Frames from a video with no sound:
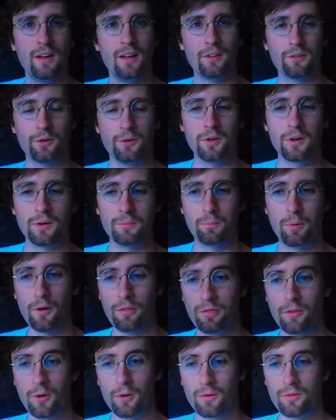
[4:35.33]
So you could
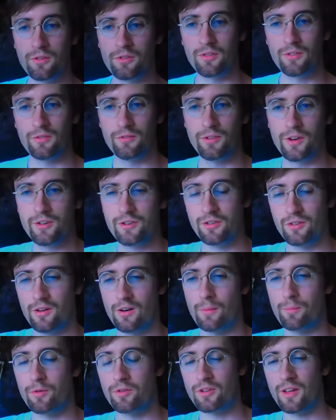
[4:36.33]
put those, visually
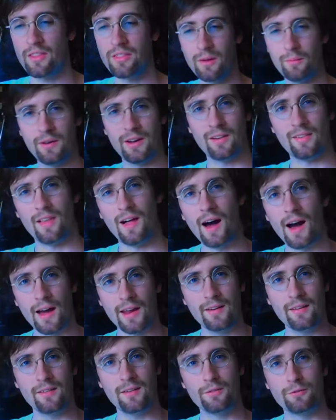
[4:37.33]
represent them in a
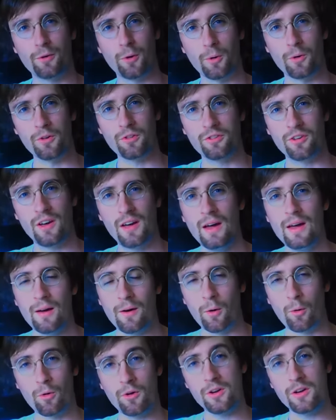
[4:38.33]
line, of course,
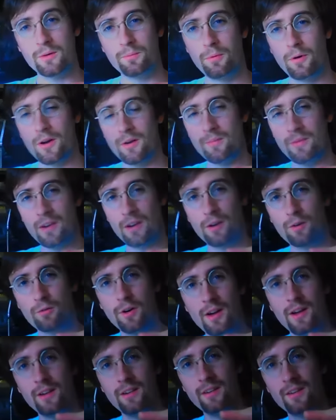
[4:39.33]
or you could put them in a
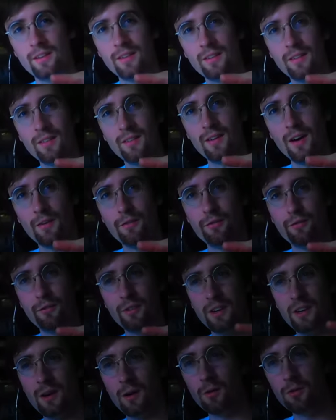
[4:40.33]
grid of,
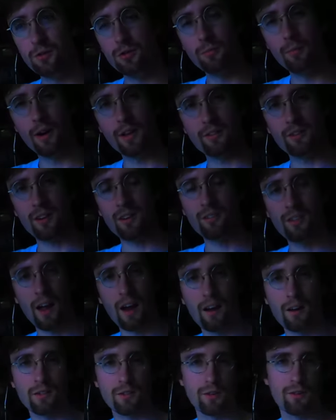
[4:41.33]
you know, two by six
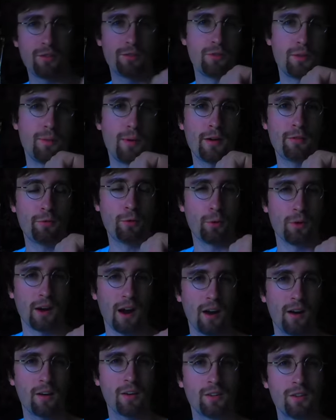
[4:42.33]
characters, three by four
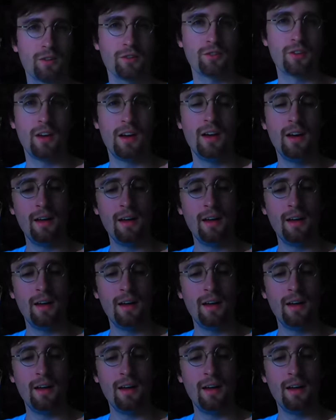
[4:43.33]
characters.